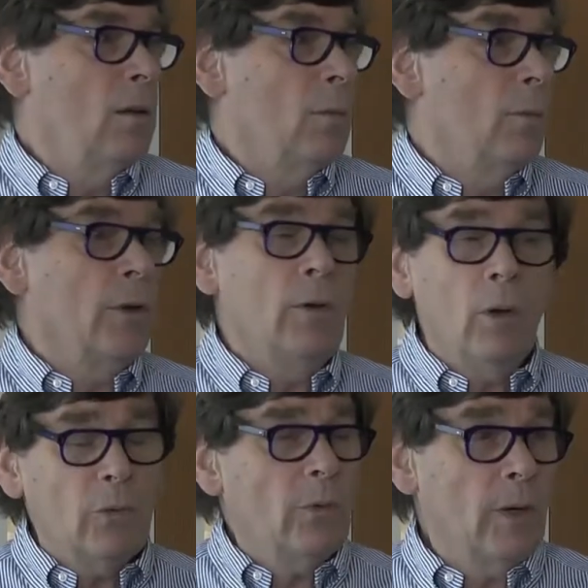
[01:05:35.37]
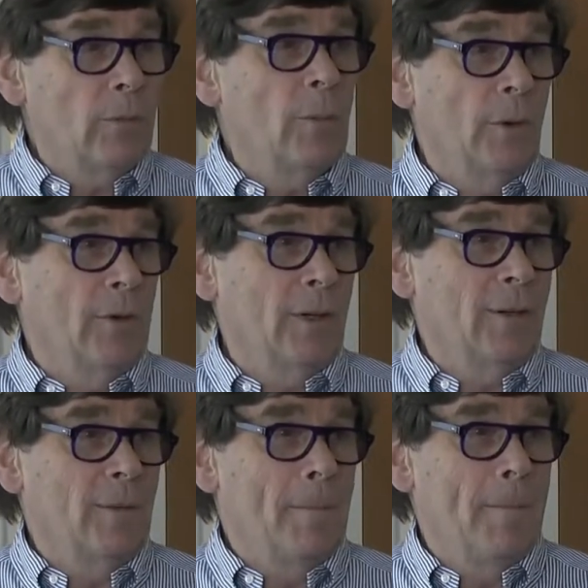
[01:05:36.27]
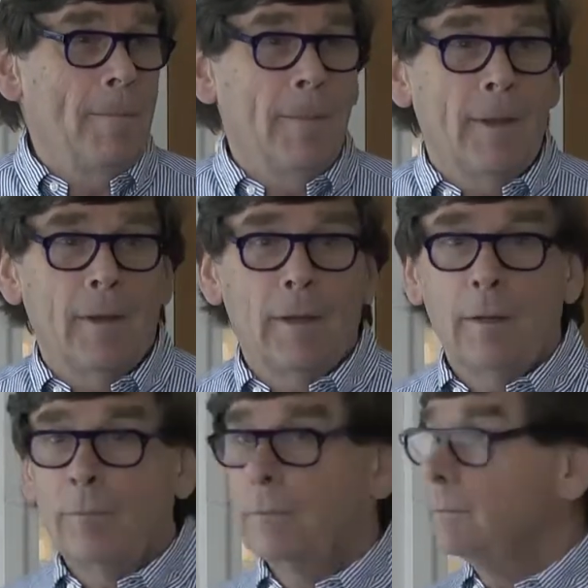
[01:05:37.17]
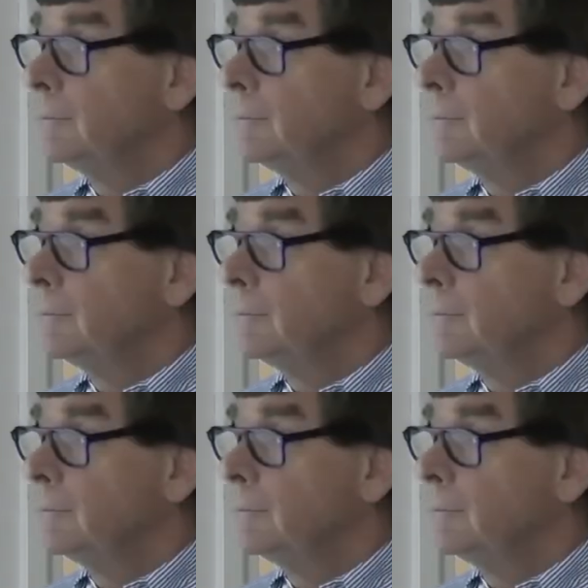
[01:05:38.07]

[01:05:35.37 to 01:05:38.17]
but not for everybody. Um,